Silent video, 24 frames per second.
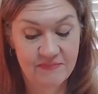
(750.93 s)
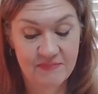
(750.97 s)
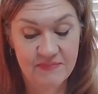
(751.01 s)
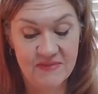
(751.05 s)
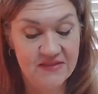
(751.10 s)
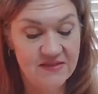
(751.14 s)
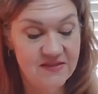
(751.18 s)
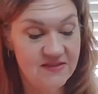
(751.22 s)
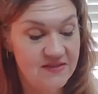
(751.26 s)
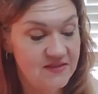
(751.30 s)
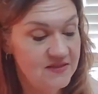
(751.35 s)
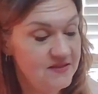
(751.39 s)

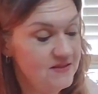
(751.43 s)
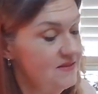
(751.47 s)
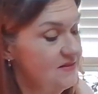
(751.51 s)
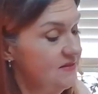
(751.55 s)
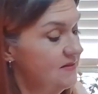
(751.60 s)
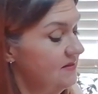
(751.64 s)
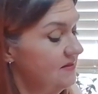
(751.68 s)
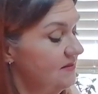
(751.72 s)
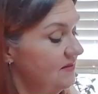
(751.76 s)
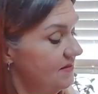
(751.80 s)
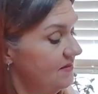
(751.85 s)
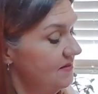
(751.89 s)
This
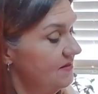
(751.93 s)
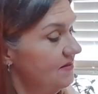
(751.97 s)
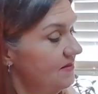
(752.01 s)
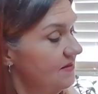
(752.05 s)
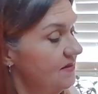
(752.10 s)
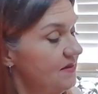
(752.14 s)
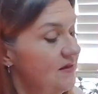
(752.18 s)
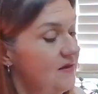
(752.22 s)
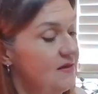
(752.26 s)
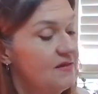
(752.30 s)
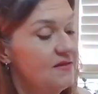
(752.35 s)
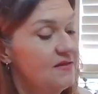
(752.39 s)
is
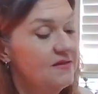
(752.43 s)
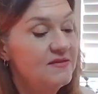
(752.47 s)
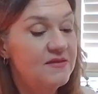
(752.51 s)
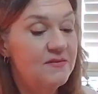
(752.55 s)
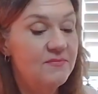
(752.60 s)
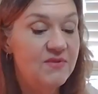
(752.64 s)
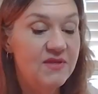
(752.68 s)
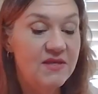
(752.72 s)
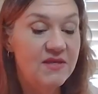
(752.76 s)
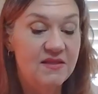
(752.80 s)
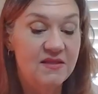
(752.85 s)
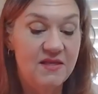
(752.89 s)

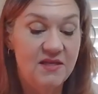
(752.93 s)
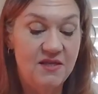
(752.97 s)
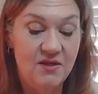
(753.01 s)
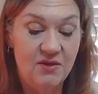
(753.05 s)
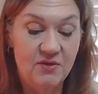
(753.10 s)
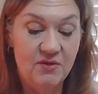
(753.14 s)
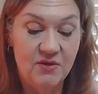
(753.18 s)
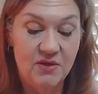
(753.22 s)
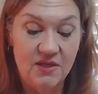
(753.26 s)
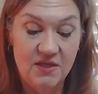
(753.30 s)
something that you